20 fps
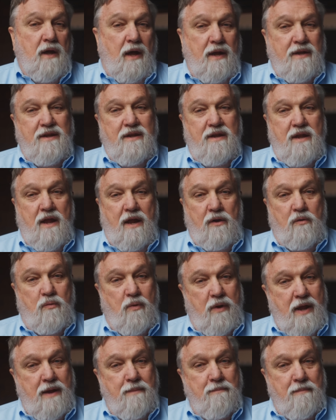God did not
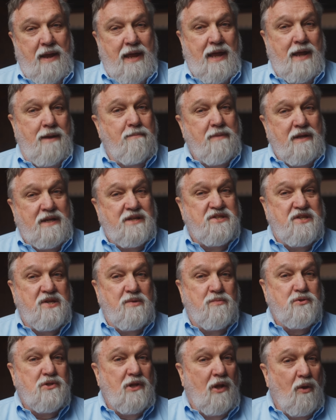create man because he
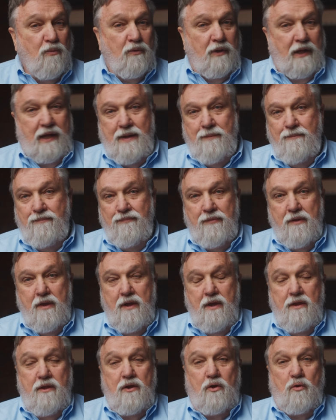was lonely.
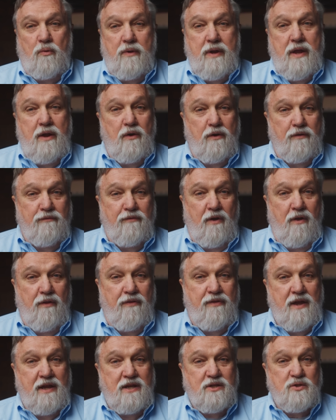The creator of all
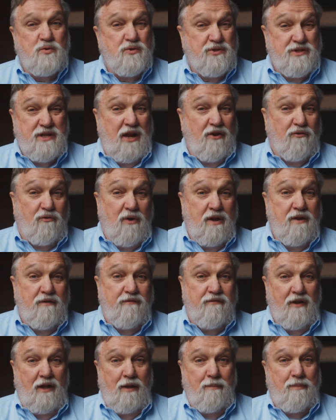things was not trying to
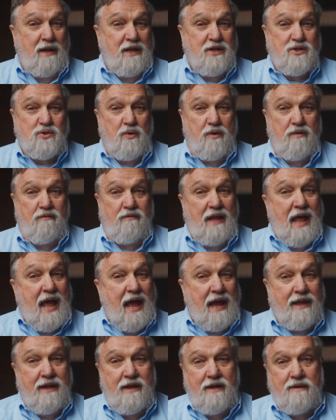fill up any sort of
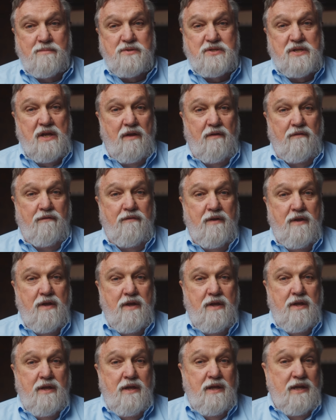lack in himself.
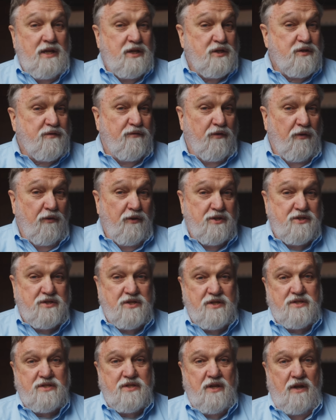He is fullness
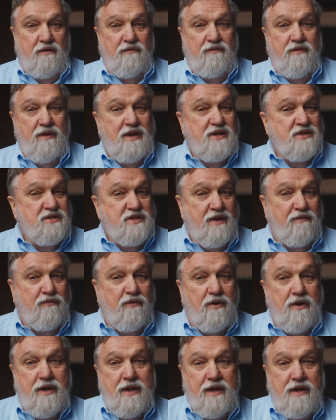itself and is
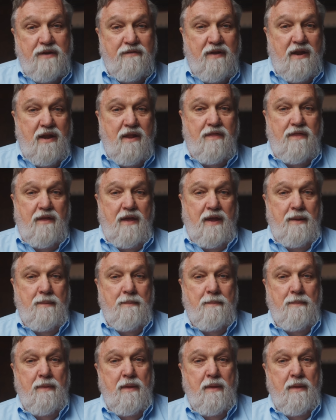never in need of anything.